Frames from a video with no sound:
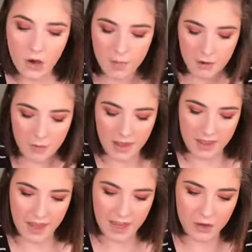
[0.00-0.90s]
I'm going to apply the
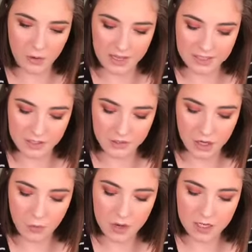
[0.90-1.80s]
AOA
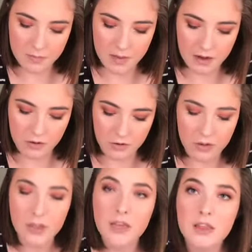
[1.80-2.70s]
Studio Wonder Metal
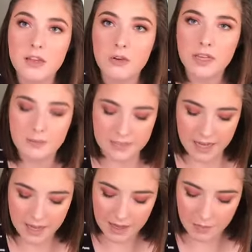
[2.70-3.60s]
Liquid
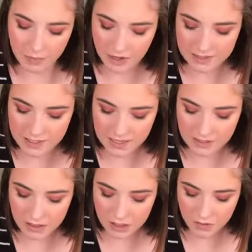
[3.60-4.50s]
Lipstick in
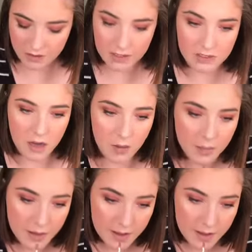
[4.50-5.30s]
Princess just over the top.